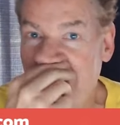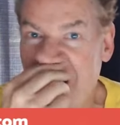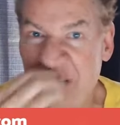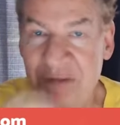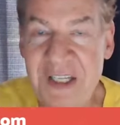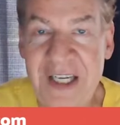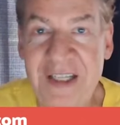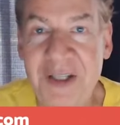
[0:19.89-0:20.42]

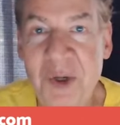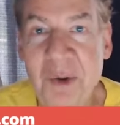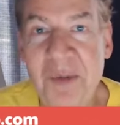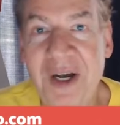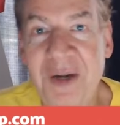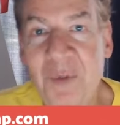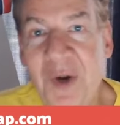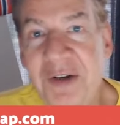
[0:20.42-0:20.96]
If you didn't know,
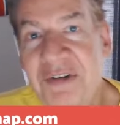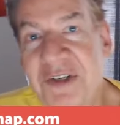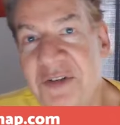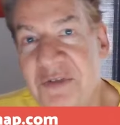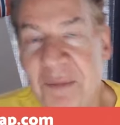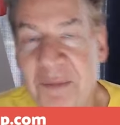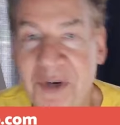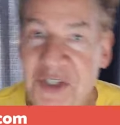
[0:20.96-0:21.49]
my wife is
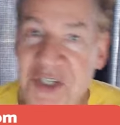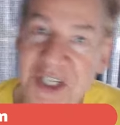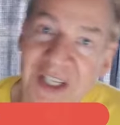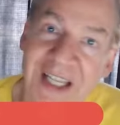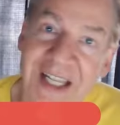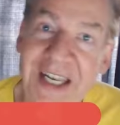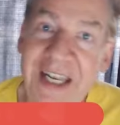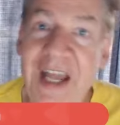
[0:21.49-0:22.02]
from
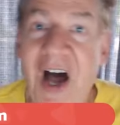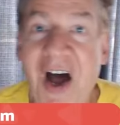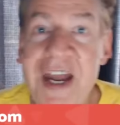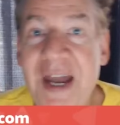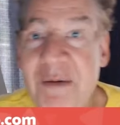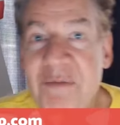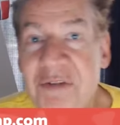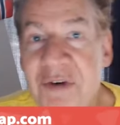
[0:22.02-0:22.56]
Brazil and I
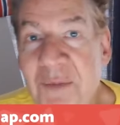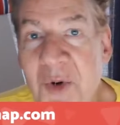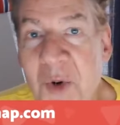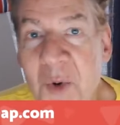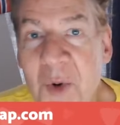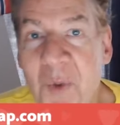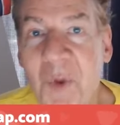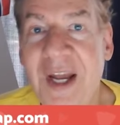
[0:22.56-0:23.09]
am from
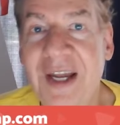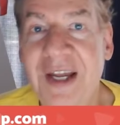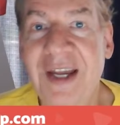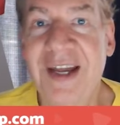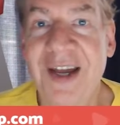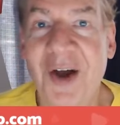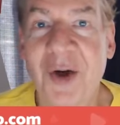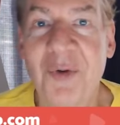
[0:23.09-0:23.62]
Norway
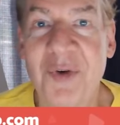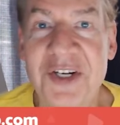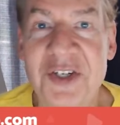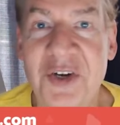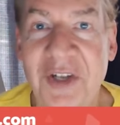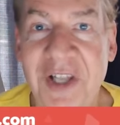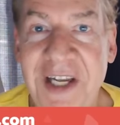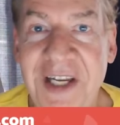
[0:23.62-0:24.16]

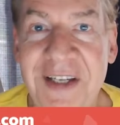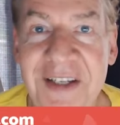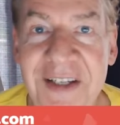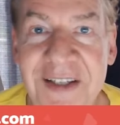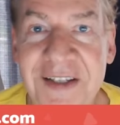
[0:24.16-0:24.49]
originally.